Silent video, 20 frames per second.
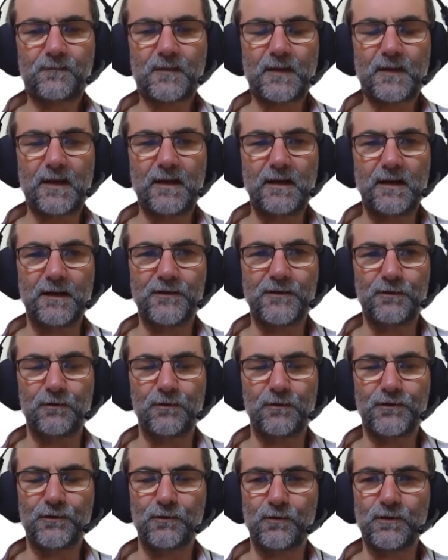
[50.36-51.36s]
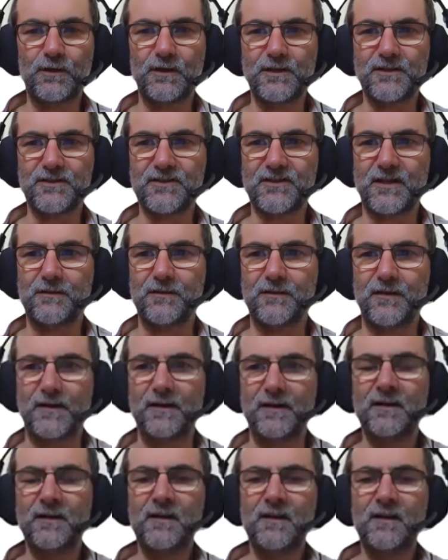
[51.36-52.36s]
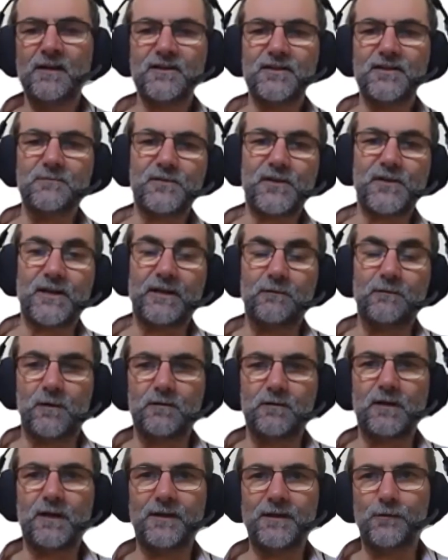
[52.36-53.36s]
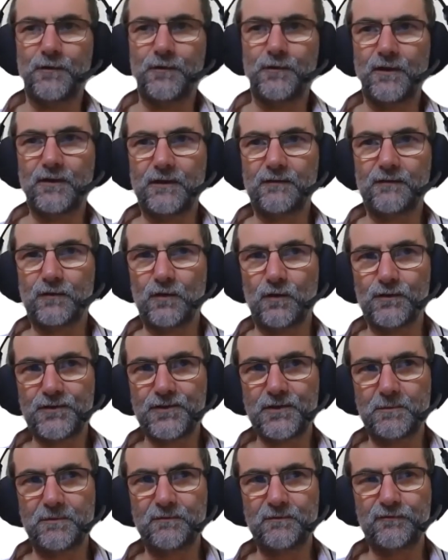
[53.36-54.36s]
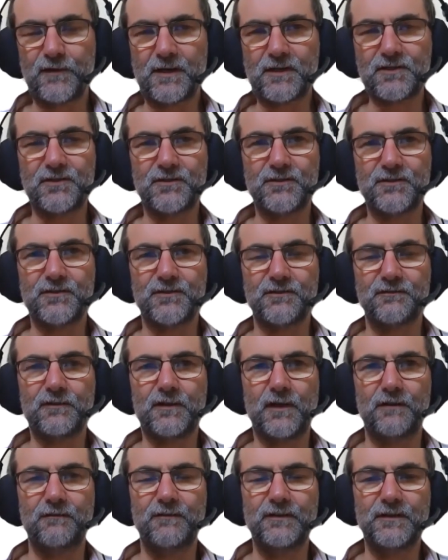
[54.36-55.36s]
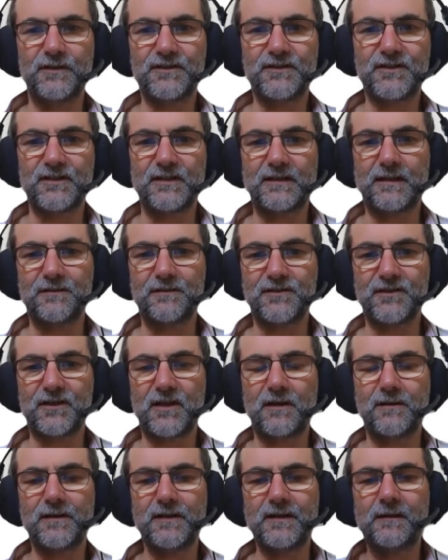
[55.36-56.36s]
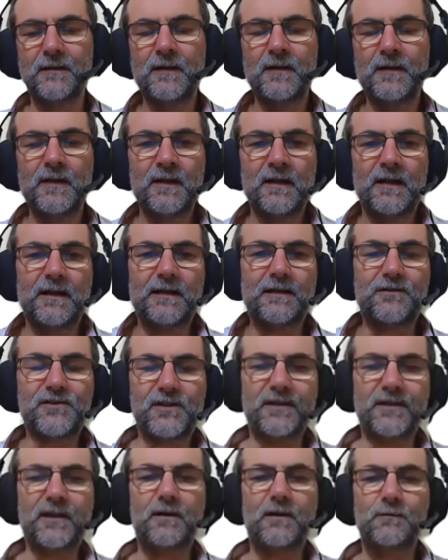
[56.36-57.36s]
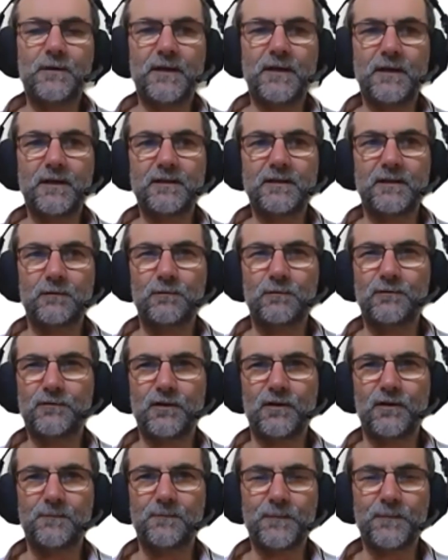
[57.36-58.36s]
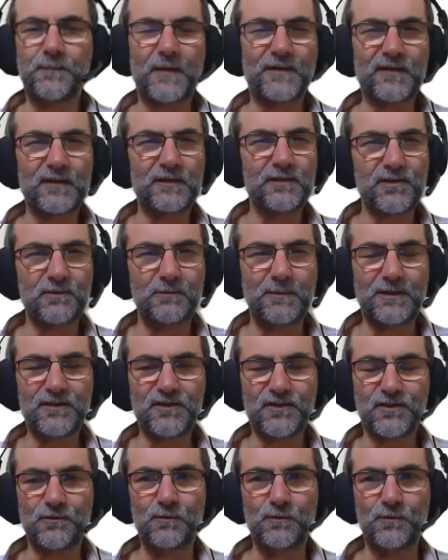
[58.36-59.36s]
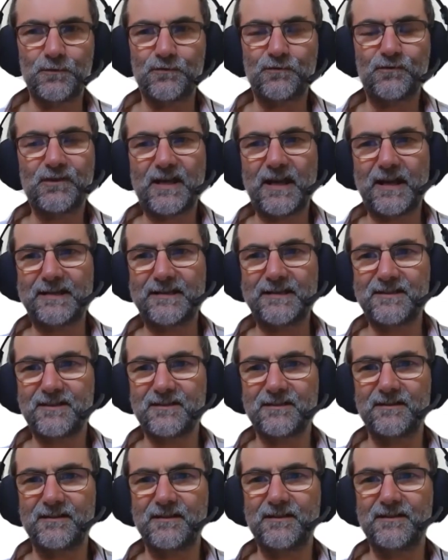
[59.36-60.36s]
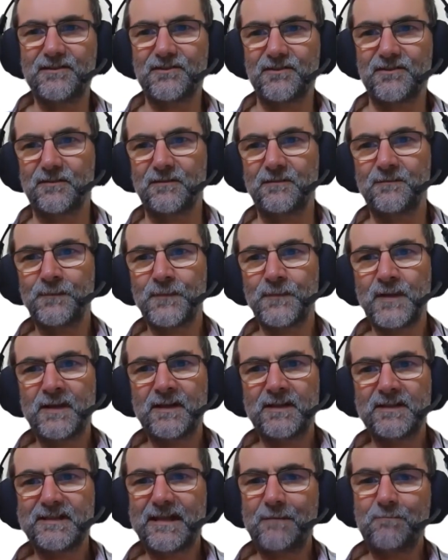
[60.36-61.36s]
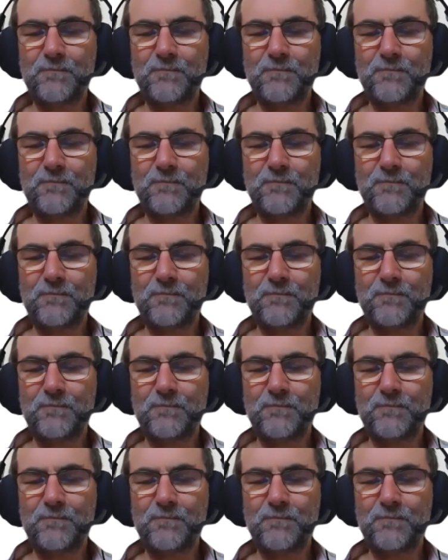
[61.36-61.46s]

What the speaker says: the organizers out there, because I'm saying, well, I know that they've got some infections of COVID-19. How's it going? And he's saying, oh, yeah, you know, we've got, I think, some like 200 cases and 10